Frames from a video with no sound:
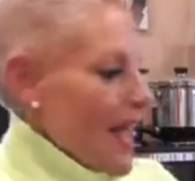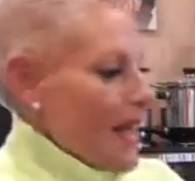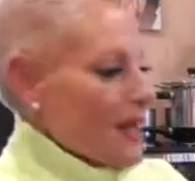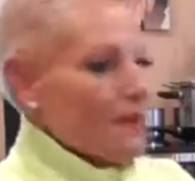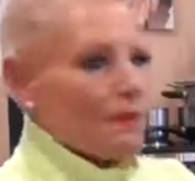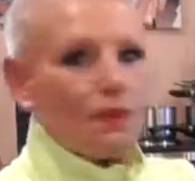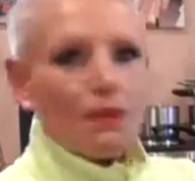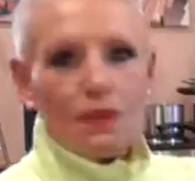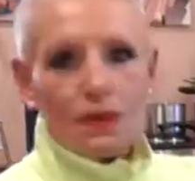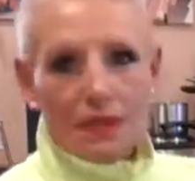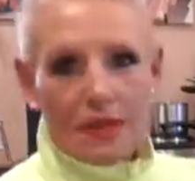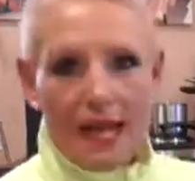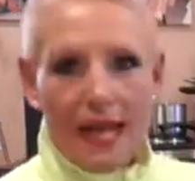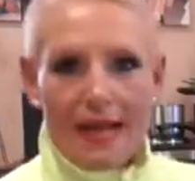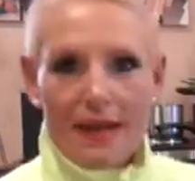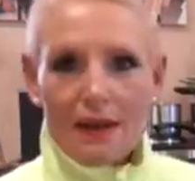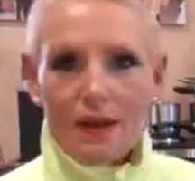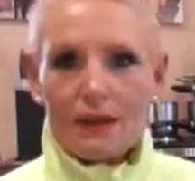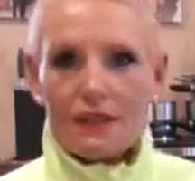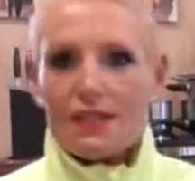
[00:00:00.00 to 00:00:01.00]
and water
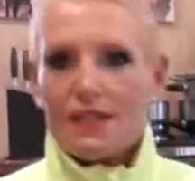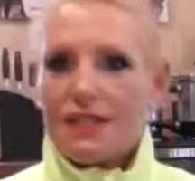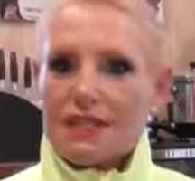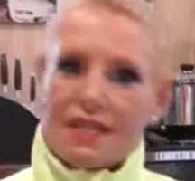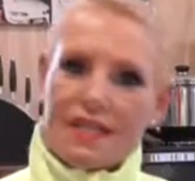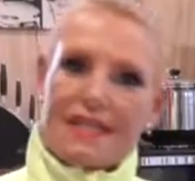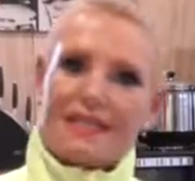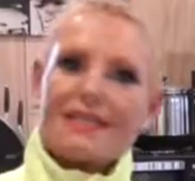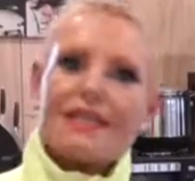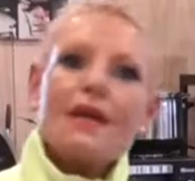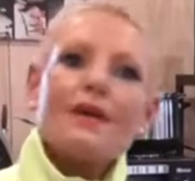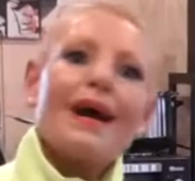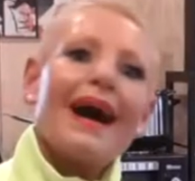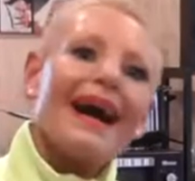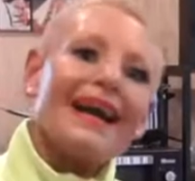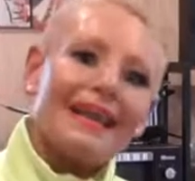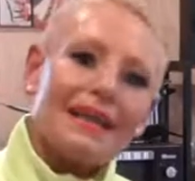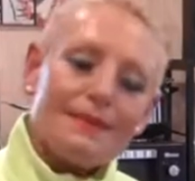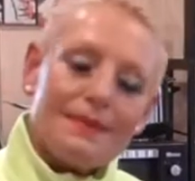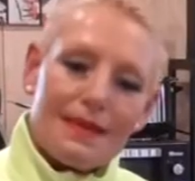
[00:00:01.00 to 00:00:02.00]
and oxygen. There's no
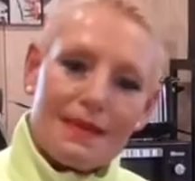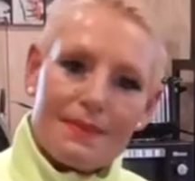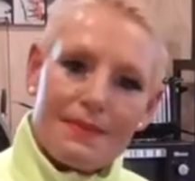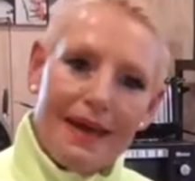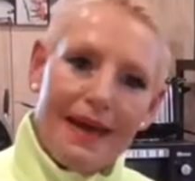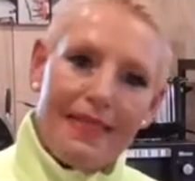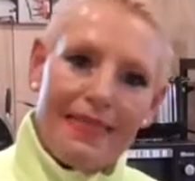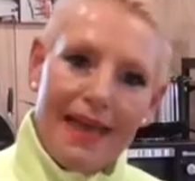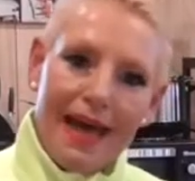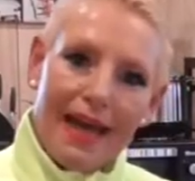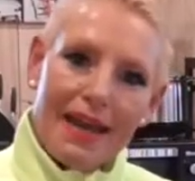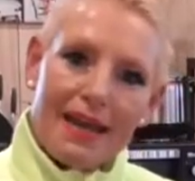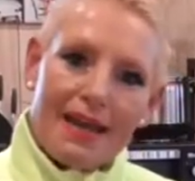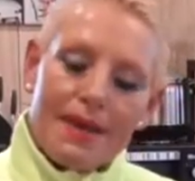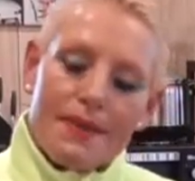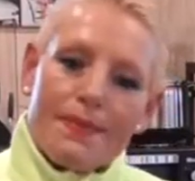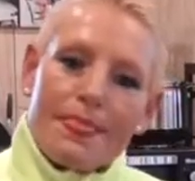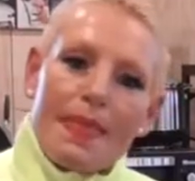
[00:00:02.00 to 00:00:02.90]
argument about that.